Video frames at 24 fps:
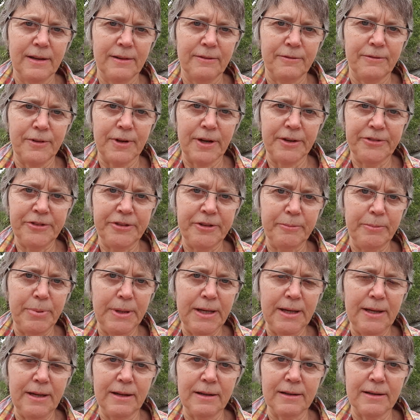for us to
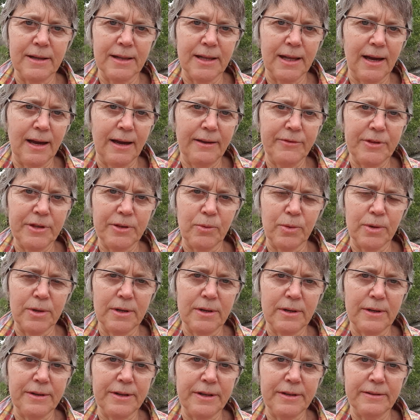be here alive in the
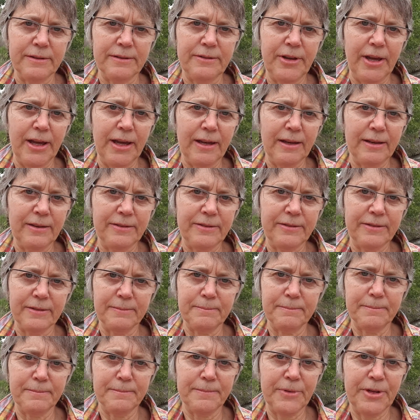world and take
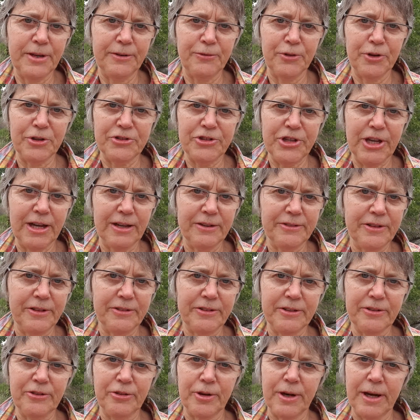some different chances
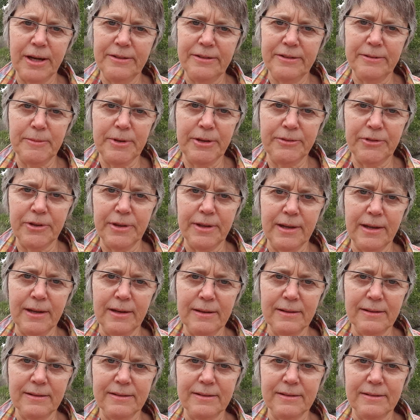and try some different
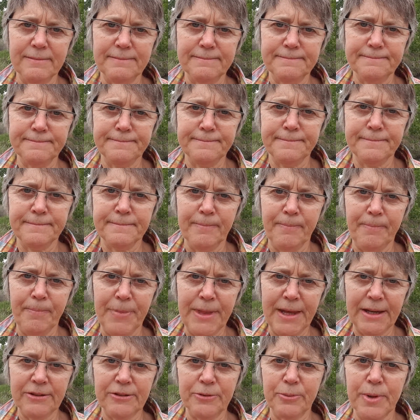things.
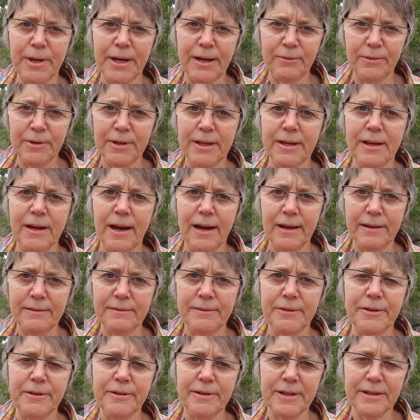That's what I really got
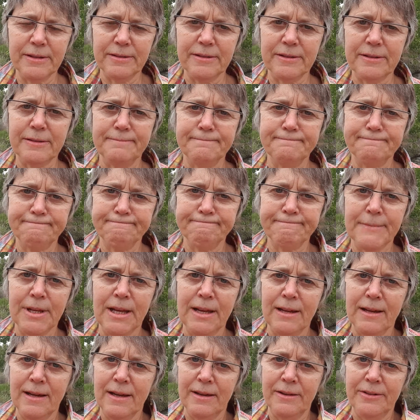through this.
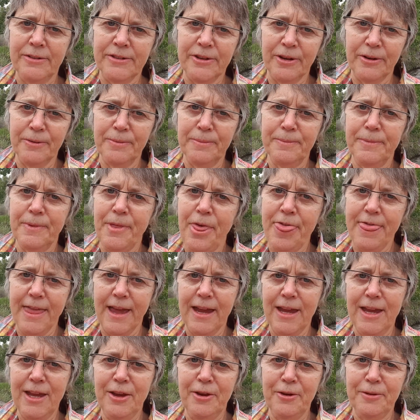So
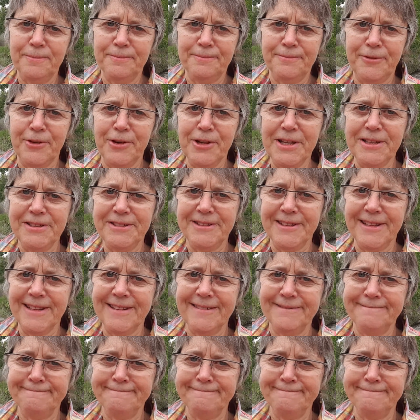thank you for listening.